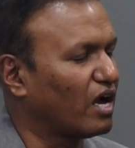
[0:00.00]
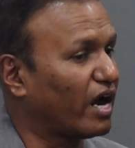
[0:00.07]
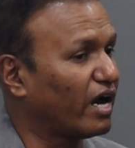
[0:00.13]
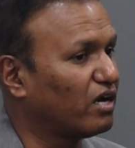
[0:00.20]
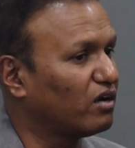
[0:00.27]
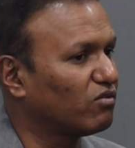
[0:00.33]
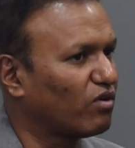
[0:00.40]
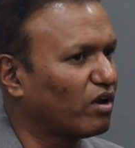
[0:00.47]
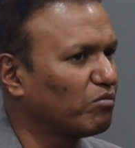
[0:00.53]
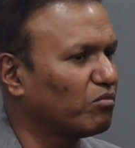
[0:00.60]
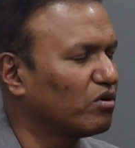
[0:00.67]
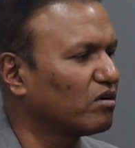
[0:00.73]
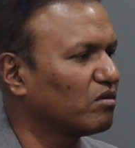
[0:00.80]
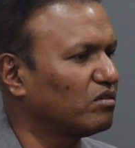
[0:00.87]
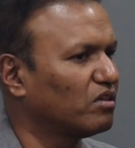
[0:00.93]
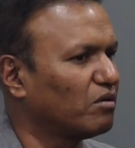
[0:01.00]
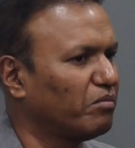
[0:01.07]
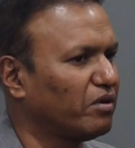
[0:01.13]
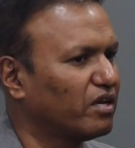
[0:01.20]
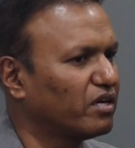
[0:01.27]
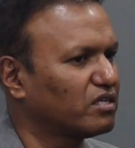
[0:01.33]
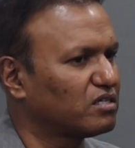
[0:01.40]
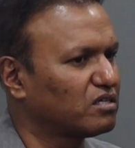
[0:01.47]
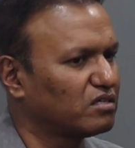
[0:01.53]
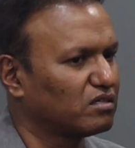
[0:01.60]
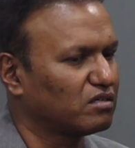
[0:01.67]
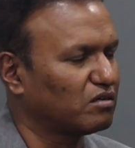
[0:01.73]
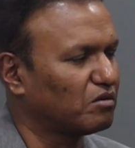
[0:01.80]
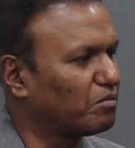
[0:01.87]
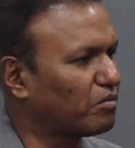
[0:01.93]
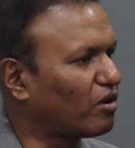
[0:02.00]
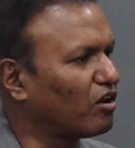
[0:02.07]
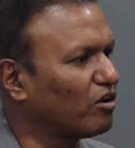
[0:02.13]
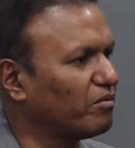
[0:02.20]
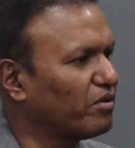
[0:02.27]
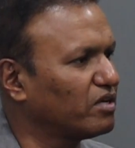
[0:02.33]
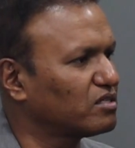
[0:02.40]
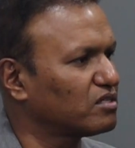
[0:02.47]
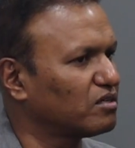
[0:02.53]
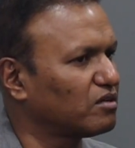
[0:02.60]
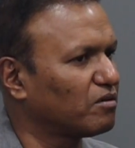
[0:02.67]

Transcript: And one more, the biggest problem is